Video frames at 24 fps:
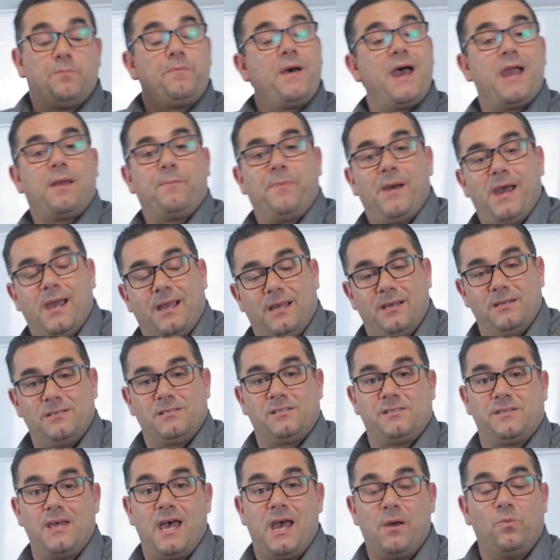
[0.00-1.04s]
the
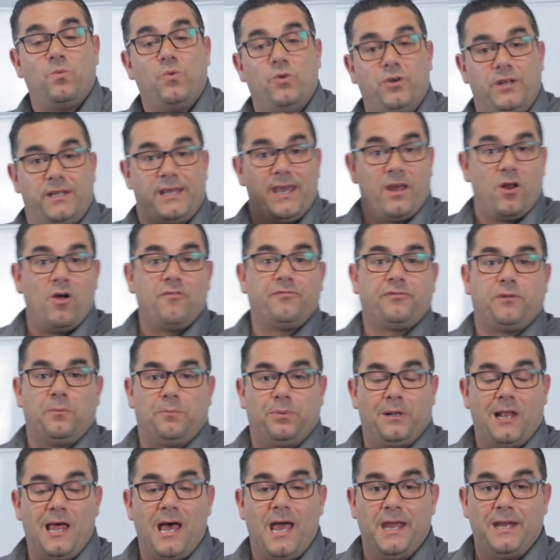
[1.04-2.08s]
backpackers that would get off the
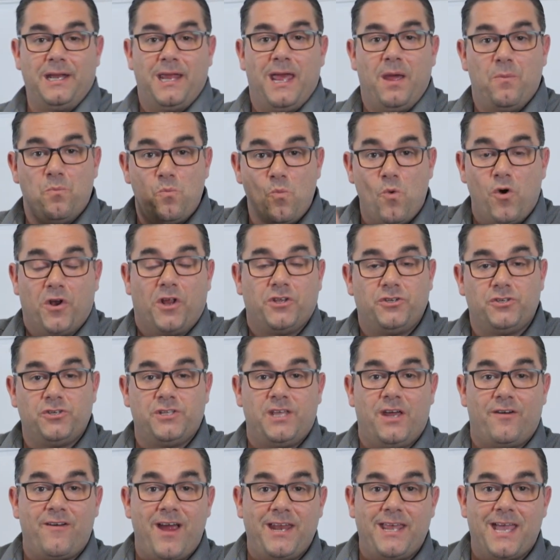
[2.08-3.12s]
plane and want to do
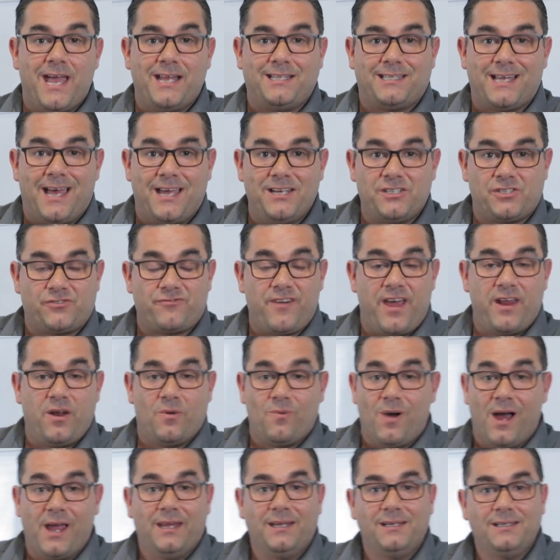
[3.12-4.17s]
their eighty-eight days straight
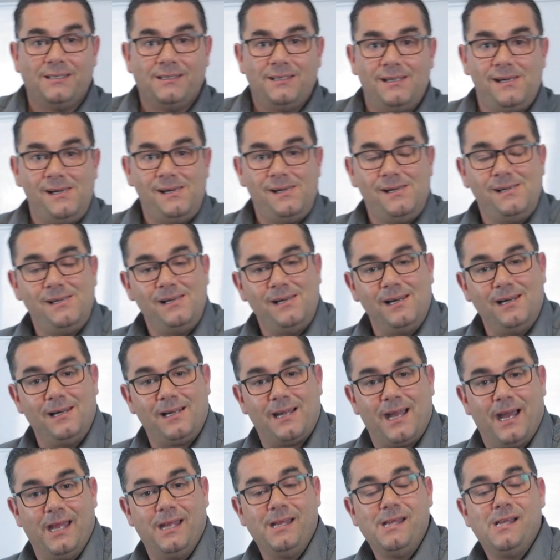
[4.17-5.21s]
away,
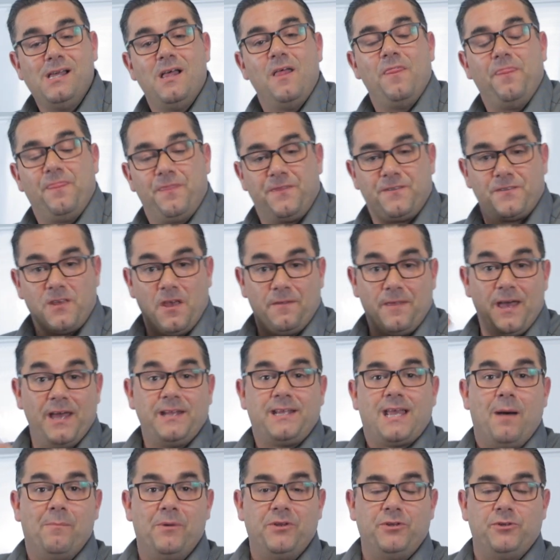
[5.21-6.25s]
okay? So
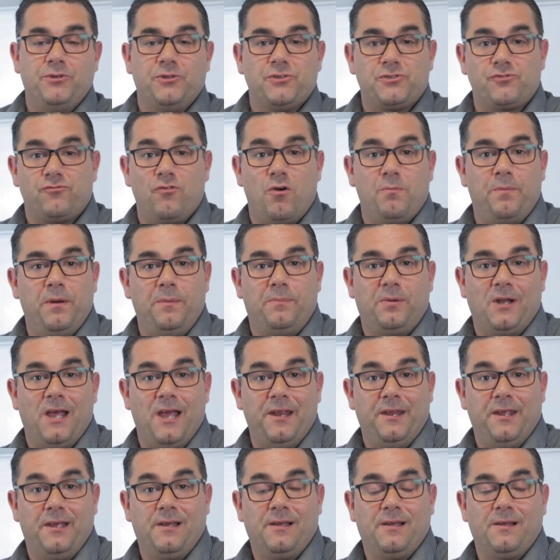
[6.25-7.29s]
they'd come and do the strawberry
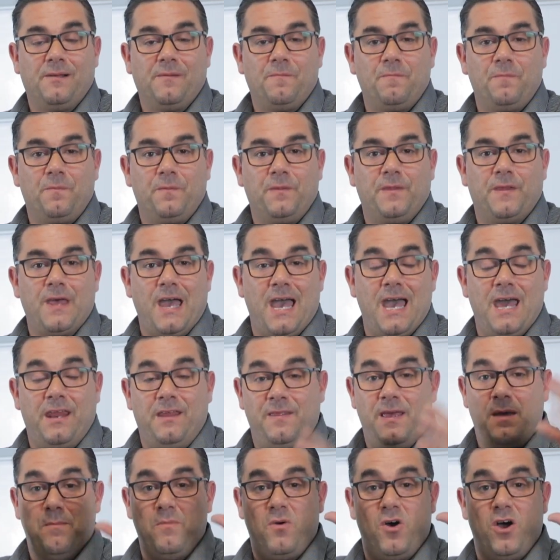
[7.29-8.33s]
planting. They had
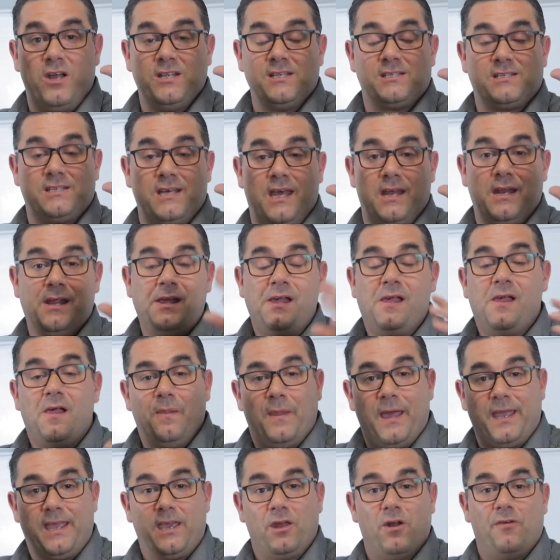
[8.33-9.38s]
in their mindset,
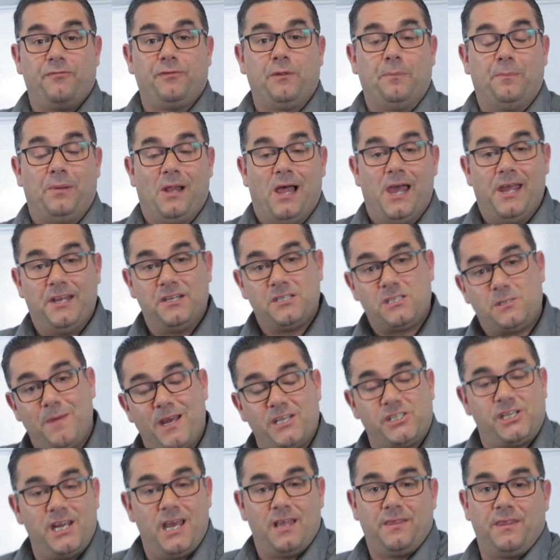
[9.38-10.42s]
they get off the plane,
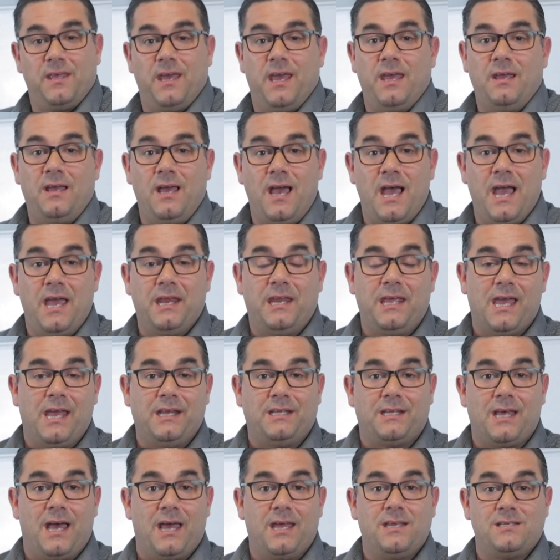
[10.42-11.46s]
smash out their
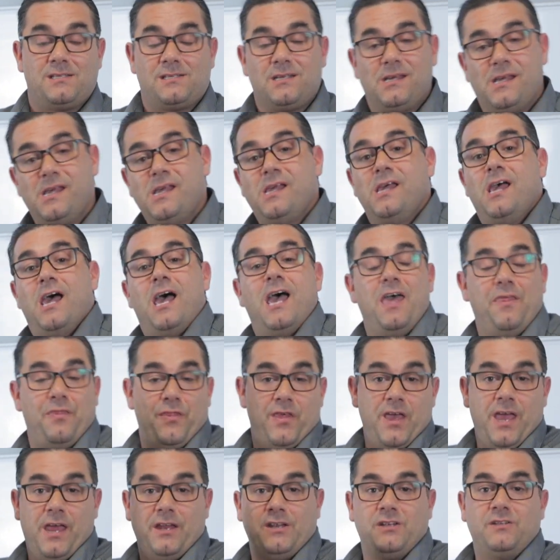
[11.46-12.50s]
eighty-eight days, and
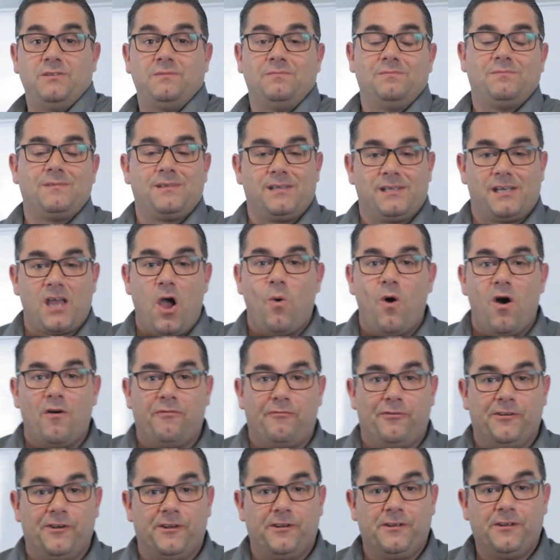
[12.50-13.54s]
then go
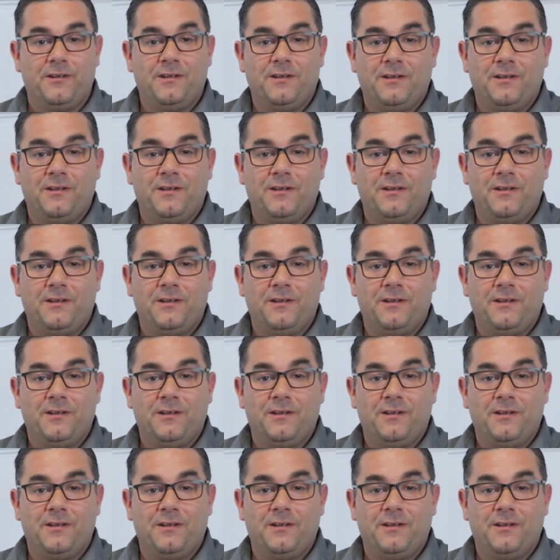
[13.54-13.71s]
off and